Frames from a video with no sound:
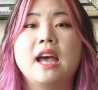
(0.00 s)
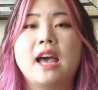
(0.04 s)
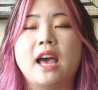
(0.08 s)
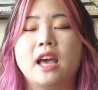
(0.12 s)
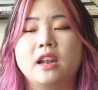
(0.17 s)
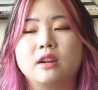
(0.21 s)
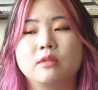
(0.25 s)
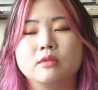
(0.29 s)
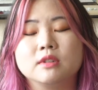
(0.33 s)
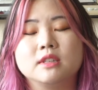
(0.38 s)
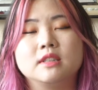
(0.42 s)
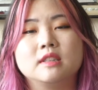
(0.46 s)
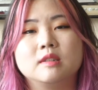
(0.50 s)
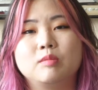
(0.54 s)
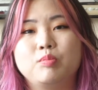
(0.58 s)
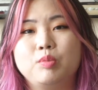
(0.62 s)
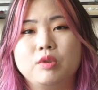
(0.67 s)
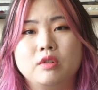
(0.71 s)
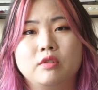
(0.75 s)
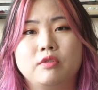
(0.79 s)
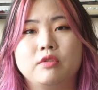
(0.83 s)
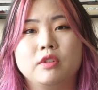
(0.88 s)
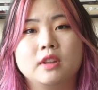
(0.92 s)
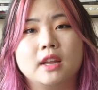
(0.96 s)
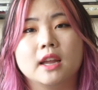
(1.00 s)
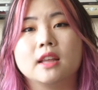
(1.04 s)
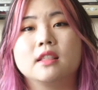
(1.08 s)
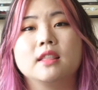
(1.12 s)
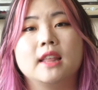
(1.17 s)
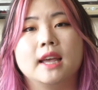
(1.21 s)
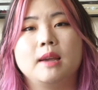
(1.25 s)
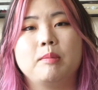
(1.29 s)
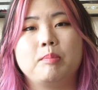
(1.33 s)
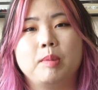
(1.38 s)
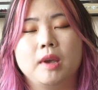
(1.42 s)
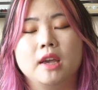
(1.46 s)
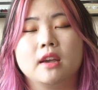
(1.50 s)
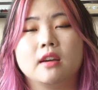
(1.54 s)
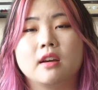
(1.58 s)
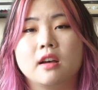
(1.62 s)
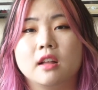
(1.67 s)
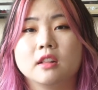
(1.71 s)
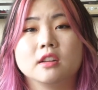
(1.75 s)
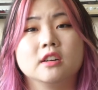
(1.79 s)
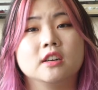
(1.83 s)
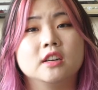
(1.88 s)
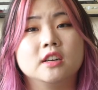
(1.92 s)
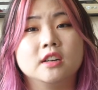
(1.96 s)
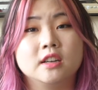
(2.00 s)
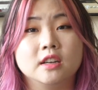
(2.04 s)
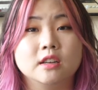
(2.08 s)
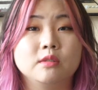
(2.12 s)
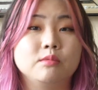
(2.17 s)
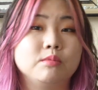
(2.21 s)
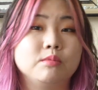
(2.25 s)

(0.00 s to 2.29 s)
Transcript: and it was this beautiful like light pink color.